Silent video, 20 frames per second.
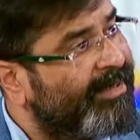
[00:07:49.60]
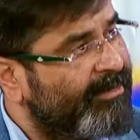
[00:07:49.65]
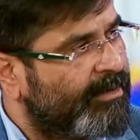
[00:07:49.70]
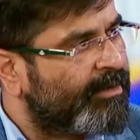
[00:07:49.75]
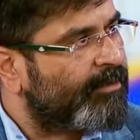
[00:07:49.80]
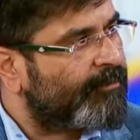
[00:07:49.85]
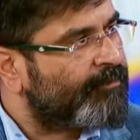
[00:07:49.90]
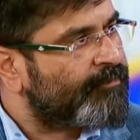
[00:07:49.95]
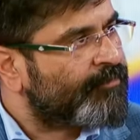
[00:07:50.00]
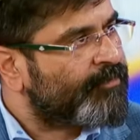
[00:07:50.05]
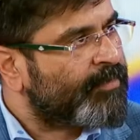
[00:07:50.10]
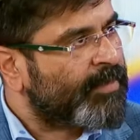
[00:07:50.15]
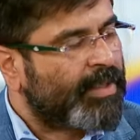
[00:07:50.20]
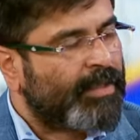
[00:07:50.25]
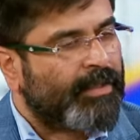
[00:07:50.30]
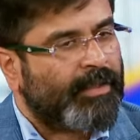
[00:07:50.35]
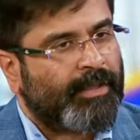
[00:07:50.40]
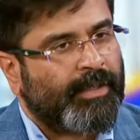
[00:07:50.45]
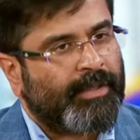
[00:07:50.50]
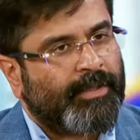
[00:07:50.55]
later. Sure.
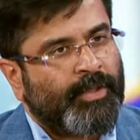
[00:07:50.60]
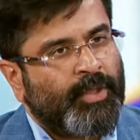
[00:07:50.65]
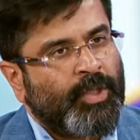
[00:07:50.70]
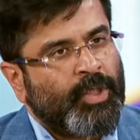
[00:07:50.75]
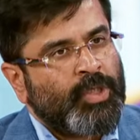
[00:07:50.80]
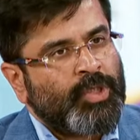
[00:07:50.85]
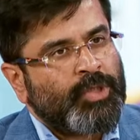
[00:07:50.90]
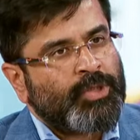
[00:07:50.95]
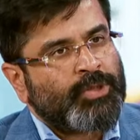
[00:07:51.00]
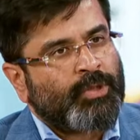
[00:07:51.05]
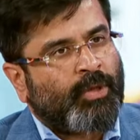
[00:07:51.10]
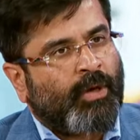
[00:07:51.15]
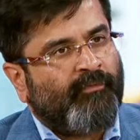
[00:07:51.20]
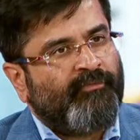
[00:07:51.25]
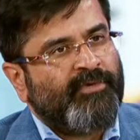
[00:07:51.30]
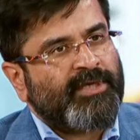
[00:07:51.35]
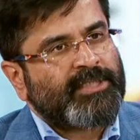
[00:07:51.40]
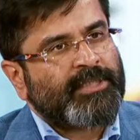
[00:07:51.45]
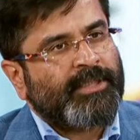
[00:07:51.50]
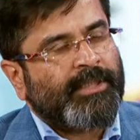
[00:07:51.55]
Correct? So
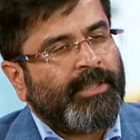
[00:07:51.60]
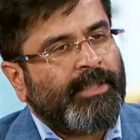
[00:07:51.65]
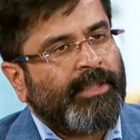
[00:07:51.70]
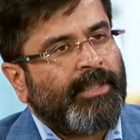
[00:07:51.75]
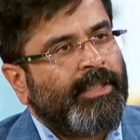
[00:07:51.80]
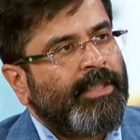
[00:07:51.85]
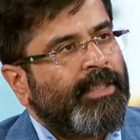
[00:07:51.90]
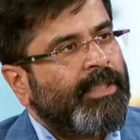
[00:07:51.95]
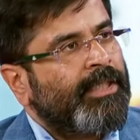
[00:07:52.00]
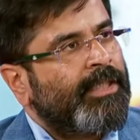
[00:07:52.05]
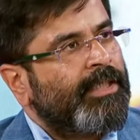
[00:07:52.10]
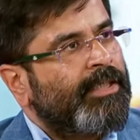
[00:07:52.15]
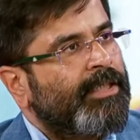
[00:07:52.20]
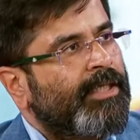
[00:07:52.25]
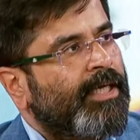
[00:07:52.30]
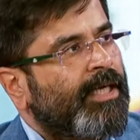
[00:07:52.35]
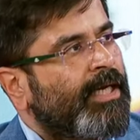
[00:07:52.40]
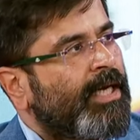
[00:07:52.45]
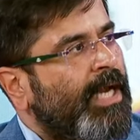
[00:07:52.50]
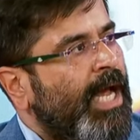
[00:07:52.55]
obviously,
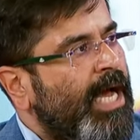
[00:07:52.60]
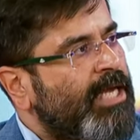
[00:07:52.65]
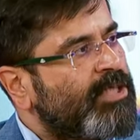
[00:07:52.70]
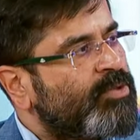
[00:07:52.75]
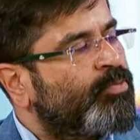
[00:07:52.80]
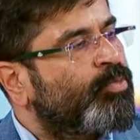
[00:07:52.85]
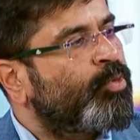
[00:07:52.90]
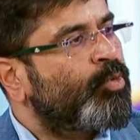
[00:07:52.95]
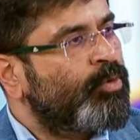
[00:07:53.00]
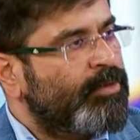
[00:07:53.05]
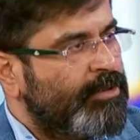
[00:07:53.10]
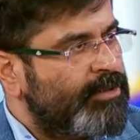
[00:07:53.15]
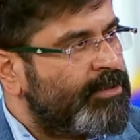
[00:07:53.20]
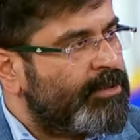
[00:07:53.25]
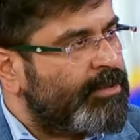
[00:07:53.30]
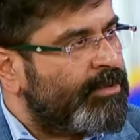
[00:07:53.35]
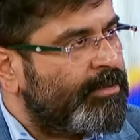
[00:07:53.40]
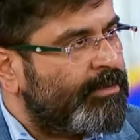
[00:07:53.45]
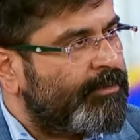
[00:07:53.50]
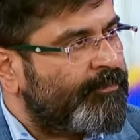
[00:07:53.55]
there are large
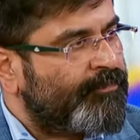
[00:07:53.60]
pools,